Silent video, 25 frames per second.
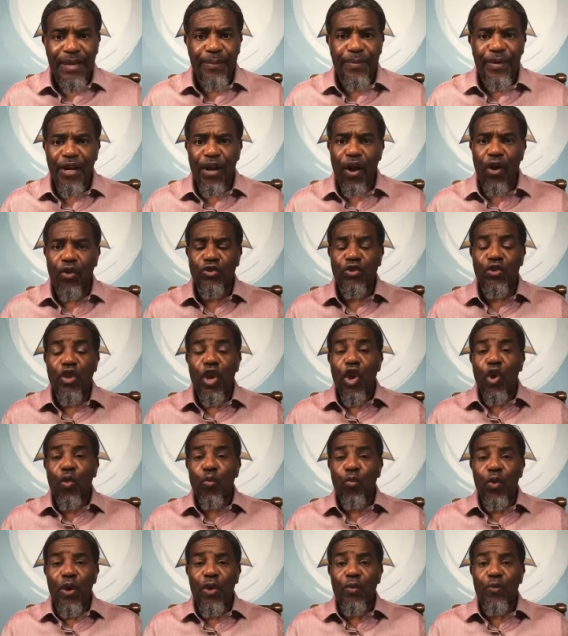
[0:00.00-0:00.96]
See, because
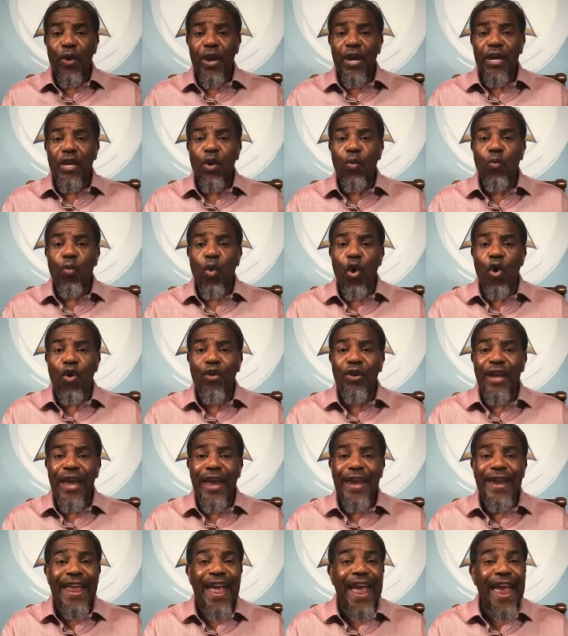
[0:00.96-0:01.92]
we read a
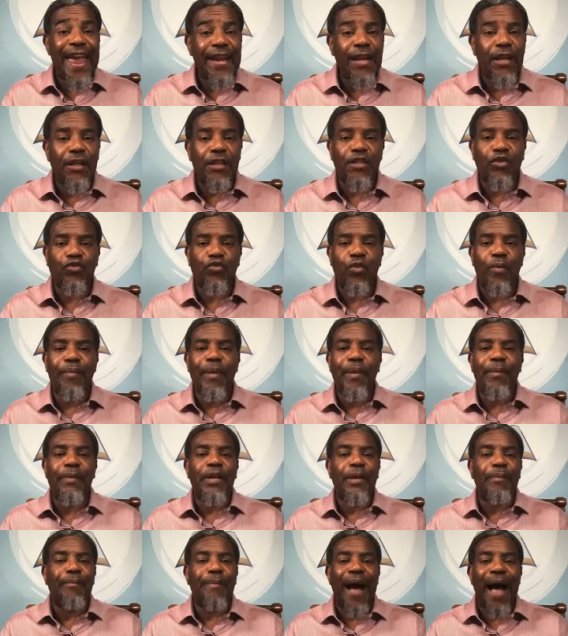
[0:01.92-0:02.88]
word in English.
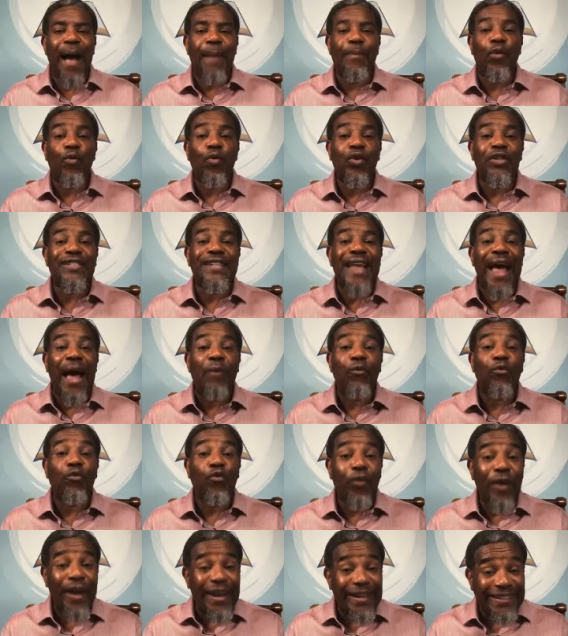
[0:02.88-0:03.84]
Remember, the Bible was
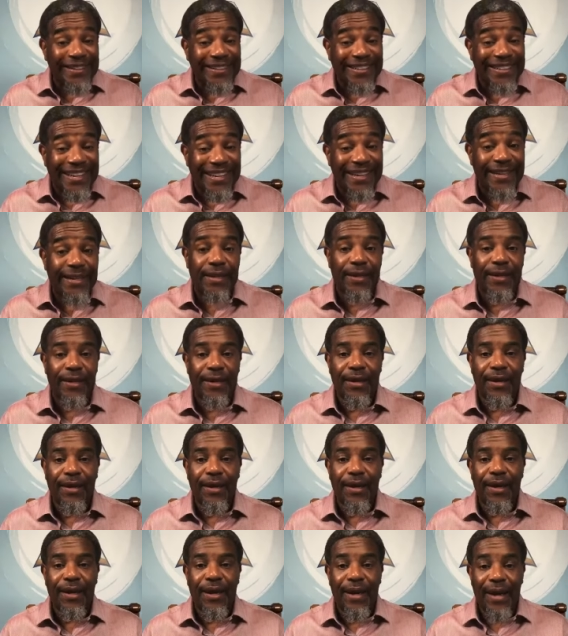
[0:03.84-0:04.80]
not written
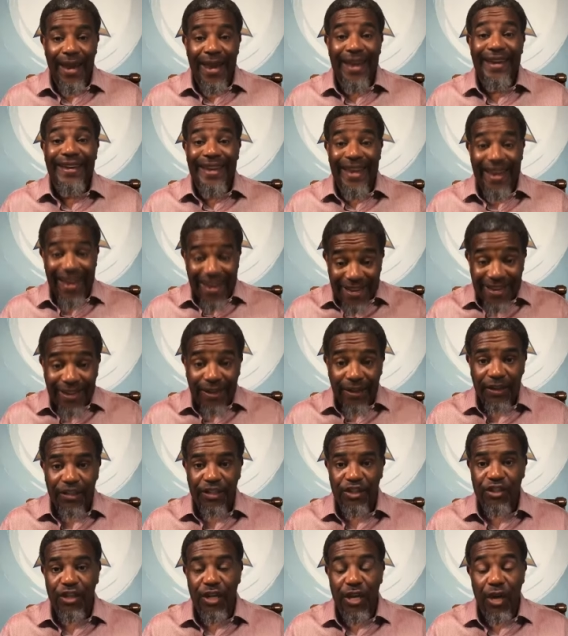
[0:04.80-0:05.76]
in
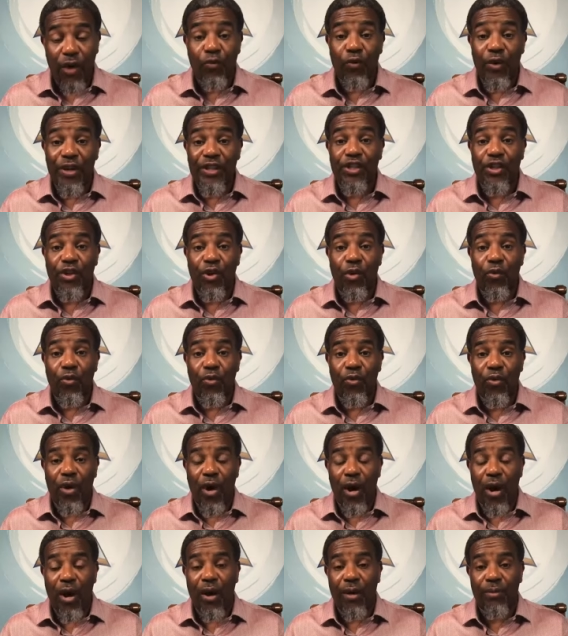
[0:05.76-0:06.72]
English. The
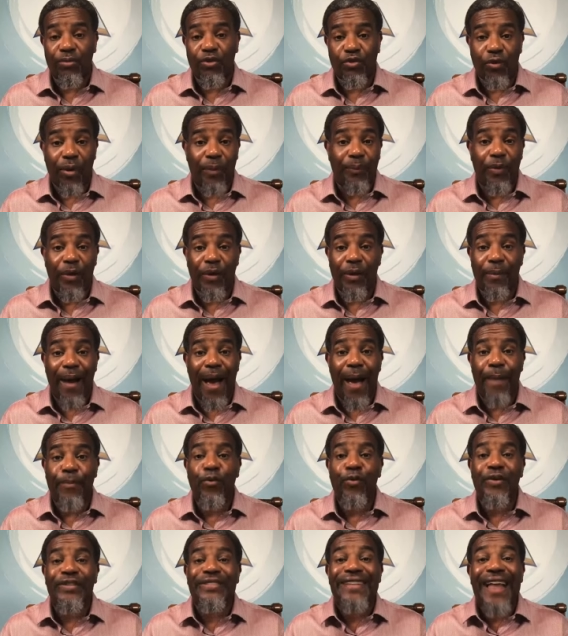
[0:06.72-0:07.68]
original script of the
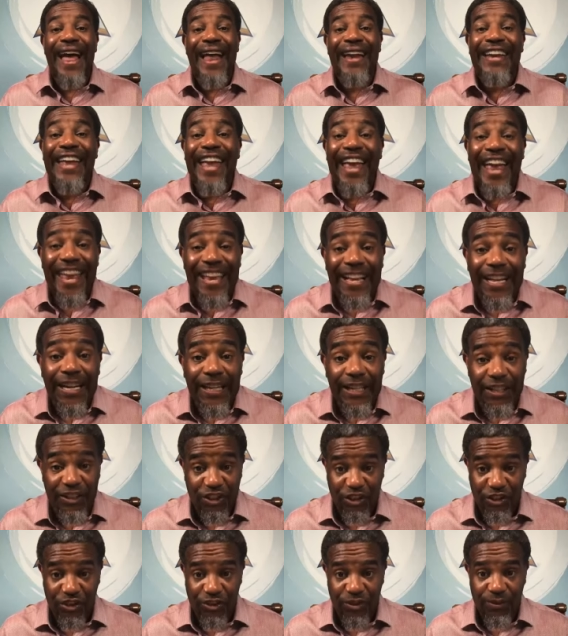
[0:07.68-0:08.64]
Bible was not
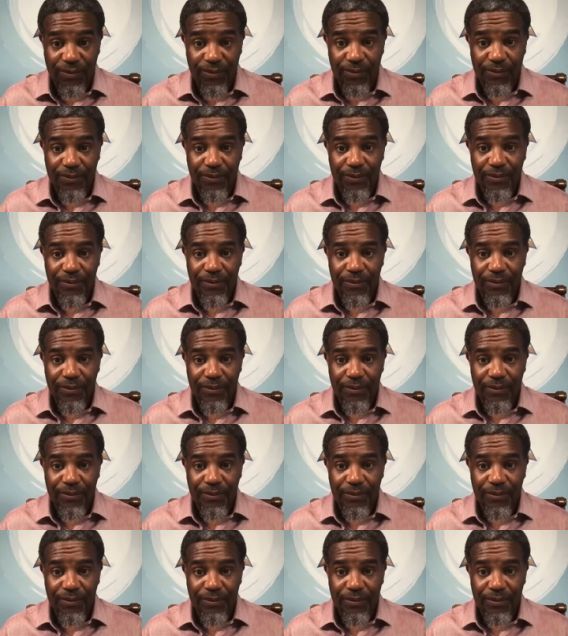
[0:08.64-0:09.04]
English.